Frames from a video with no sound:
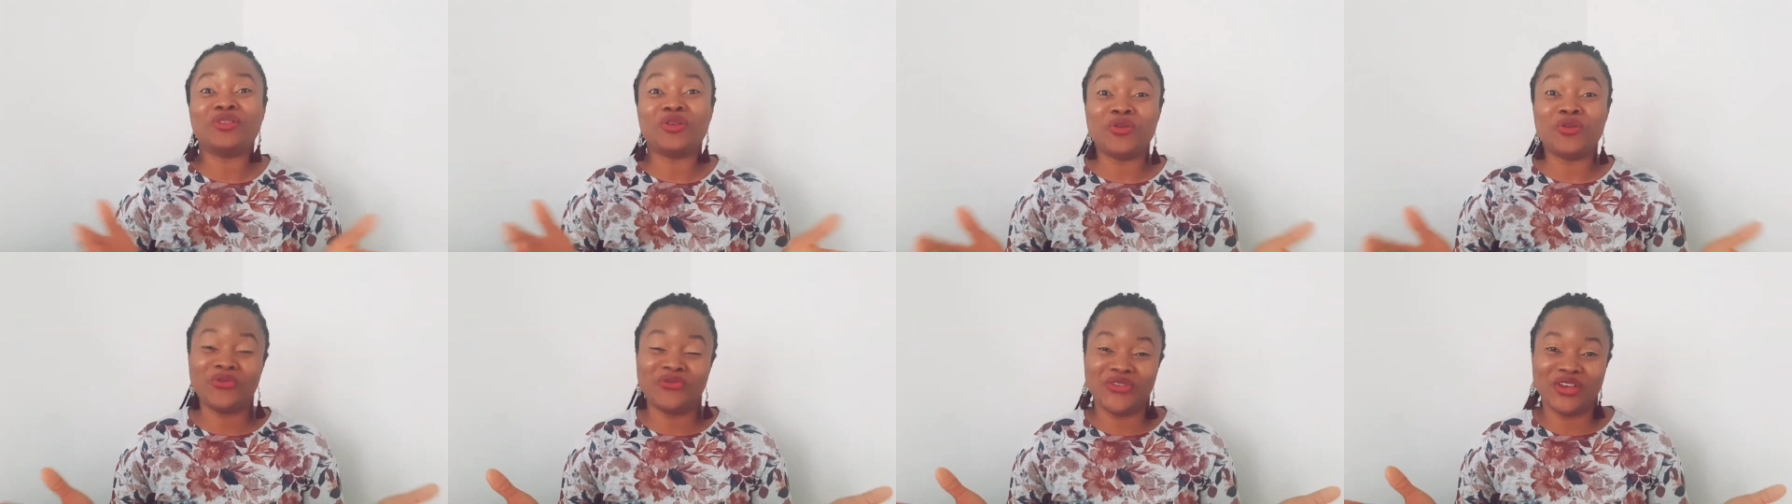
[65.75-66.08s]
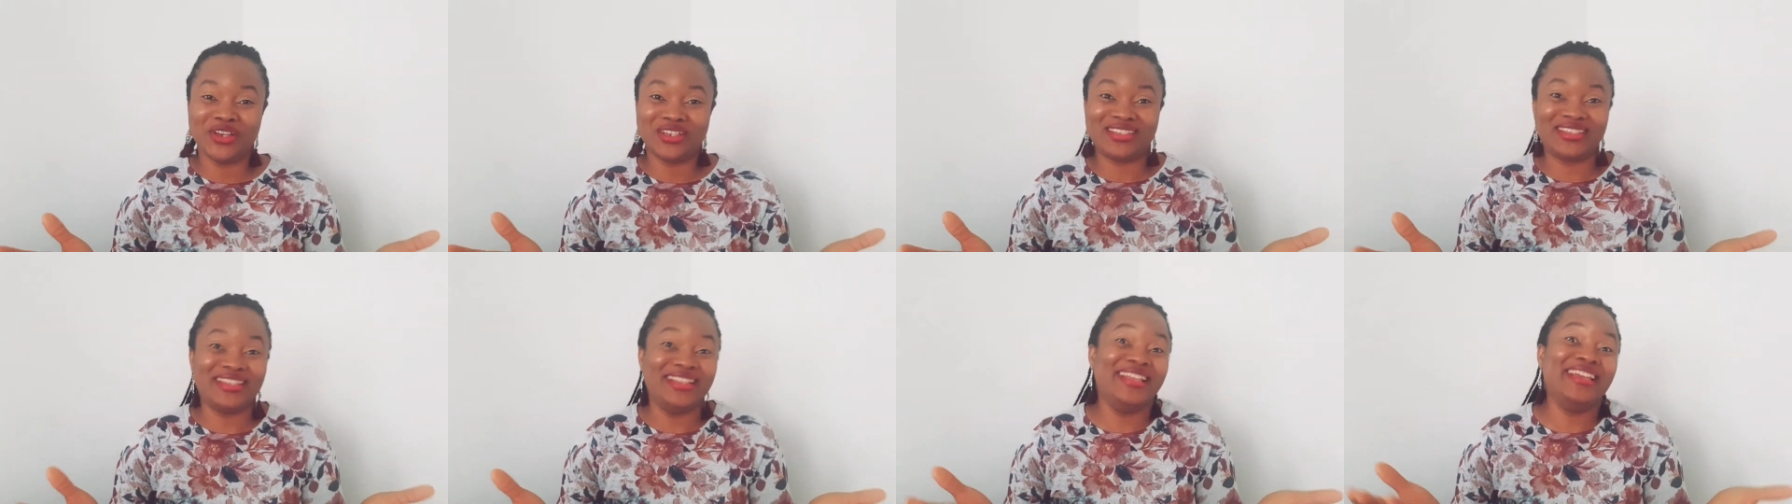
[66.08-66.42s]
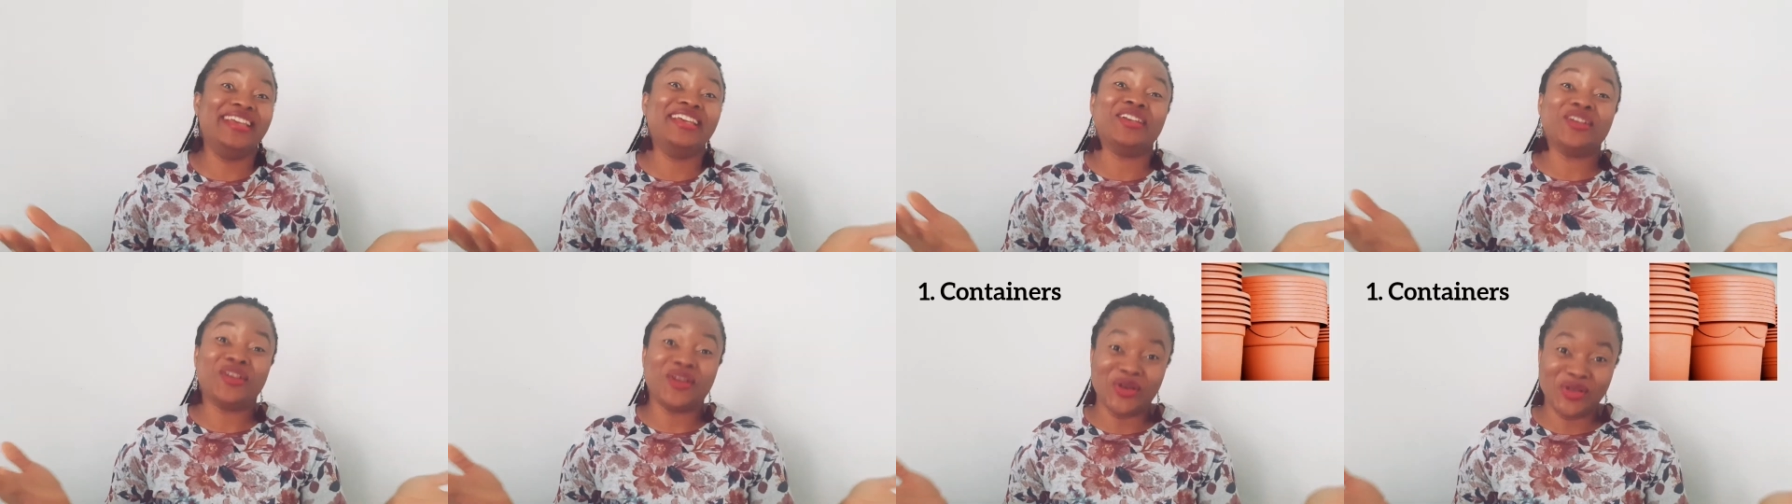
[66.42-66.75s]

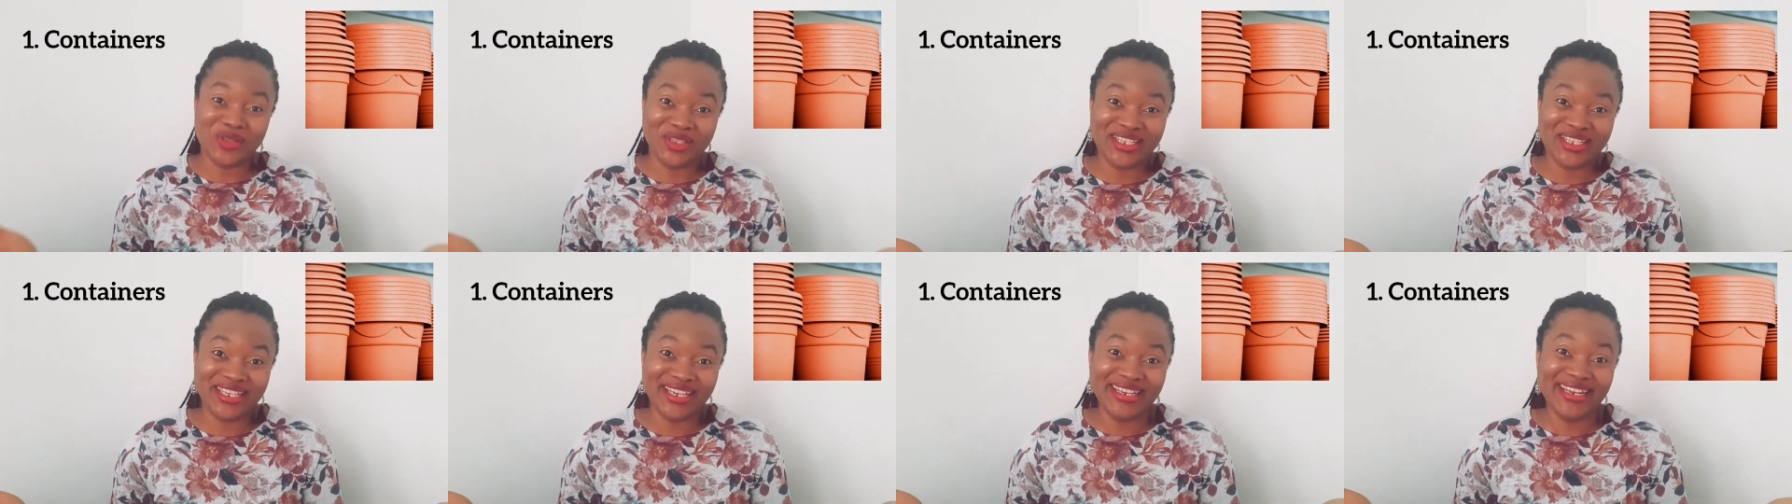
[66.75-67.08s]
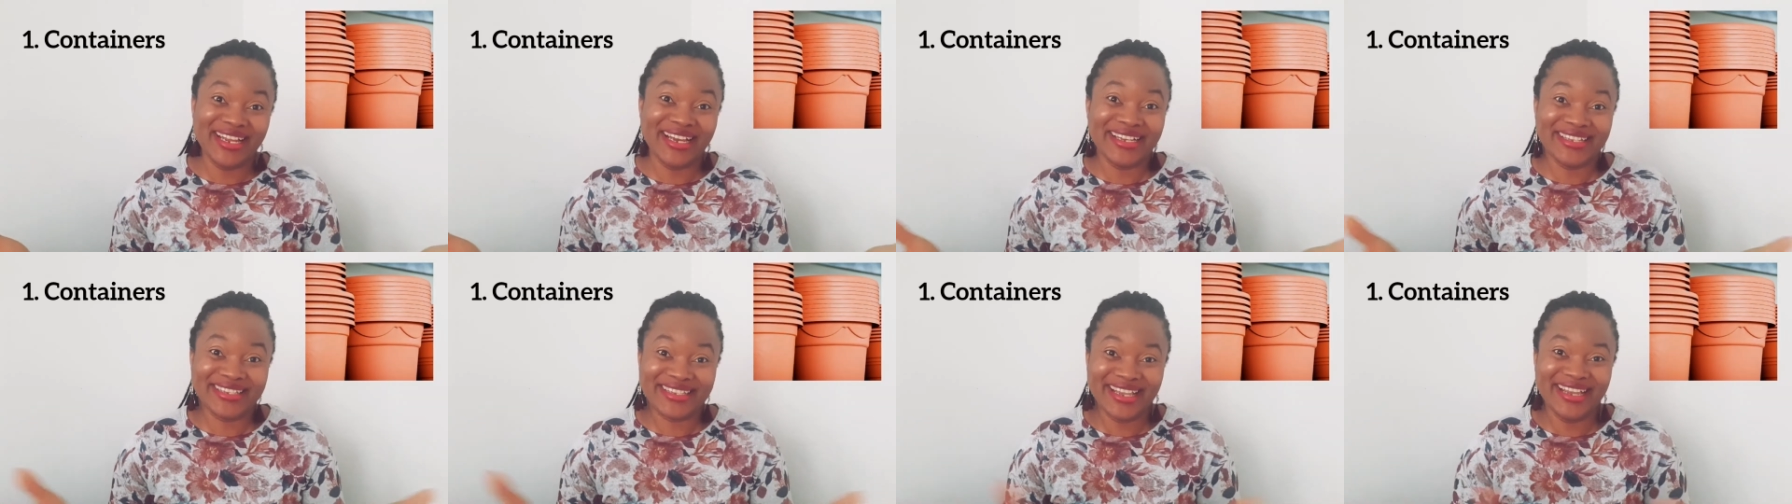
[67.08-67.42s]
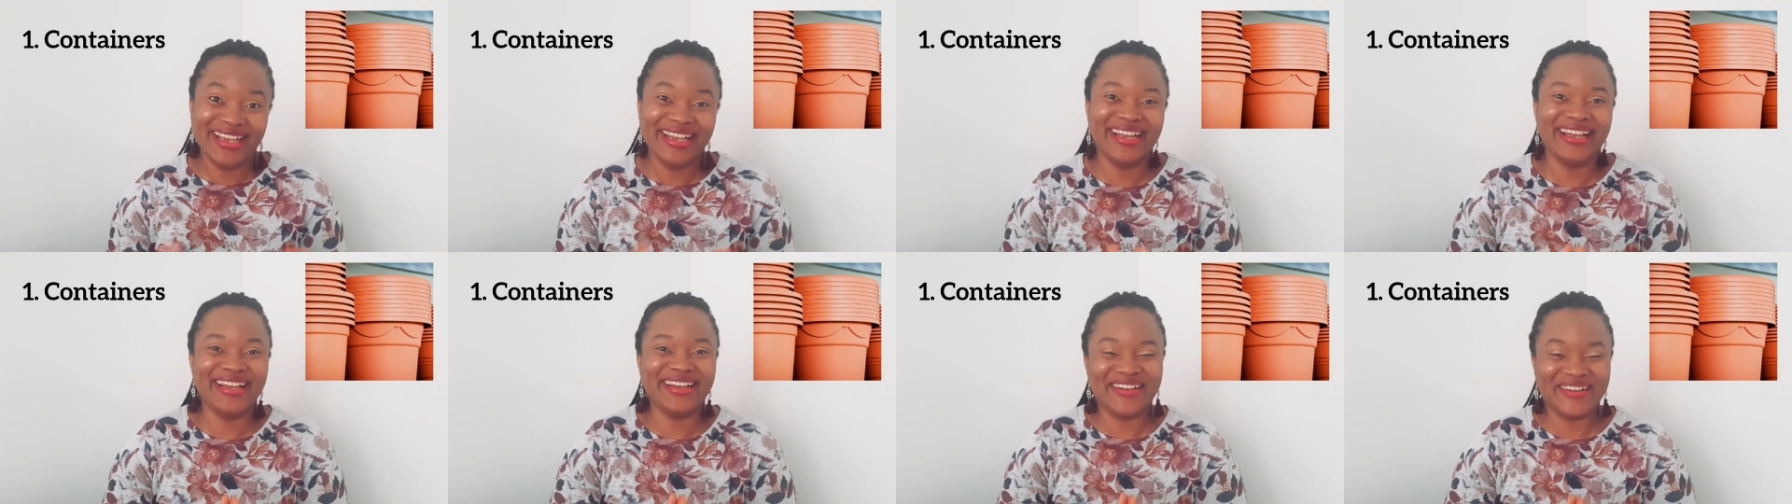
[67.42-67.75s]
obviously containers,
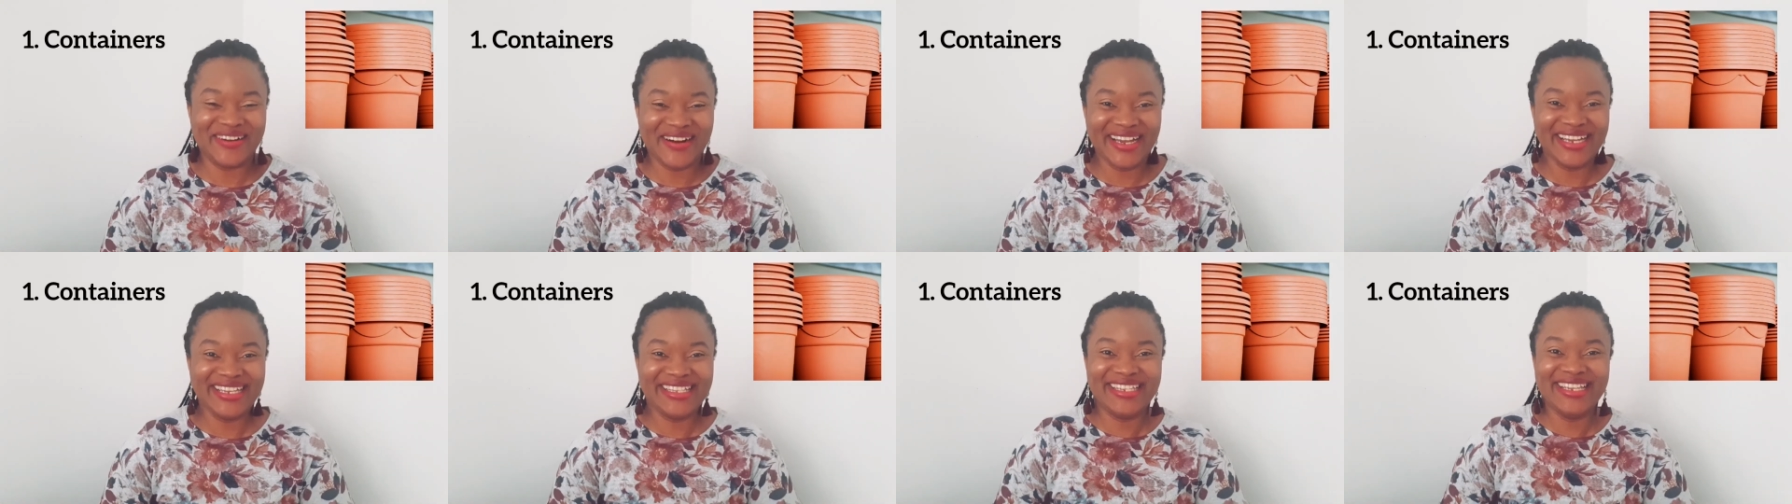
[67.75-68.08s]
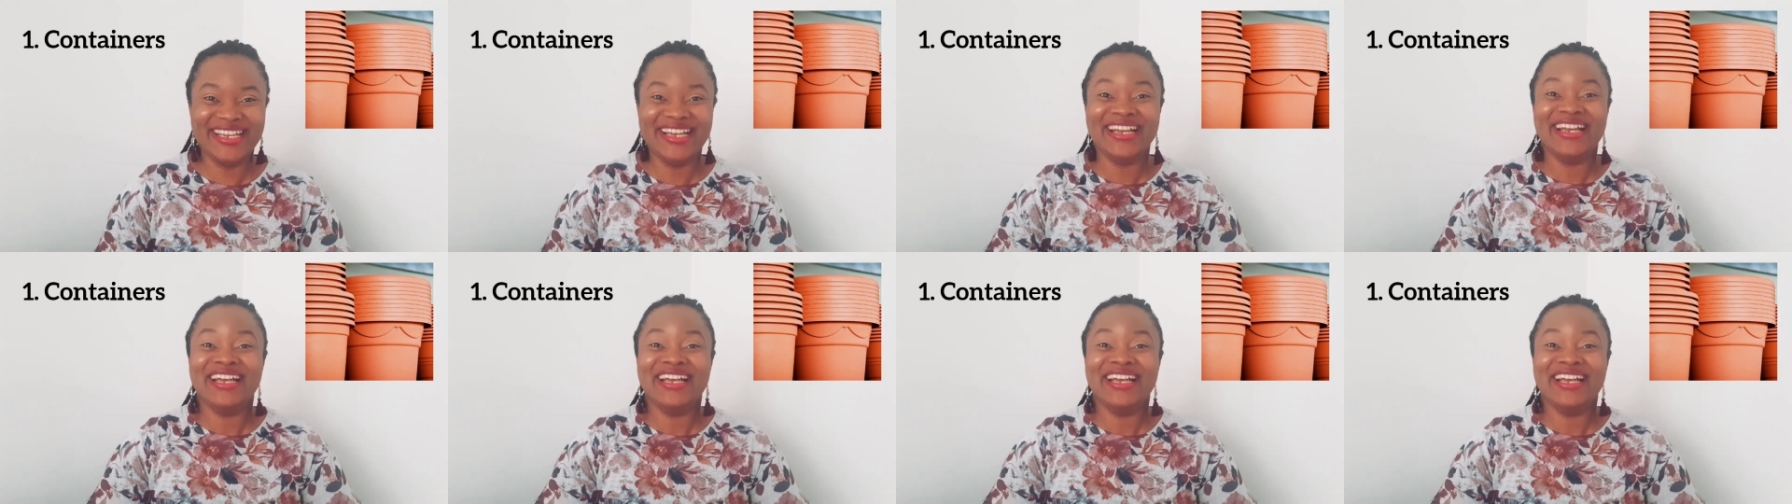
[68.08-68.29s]
right?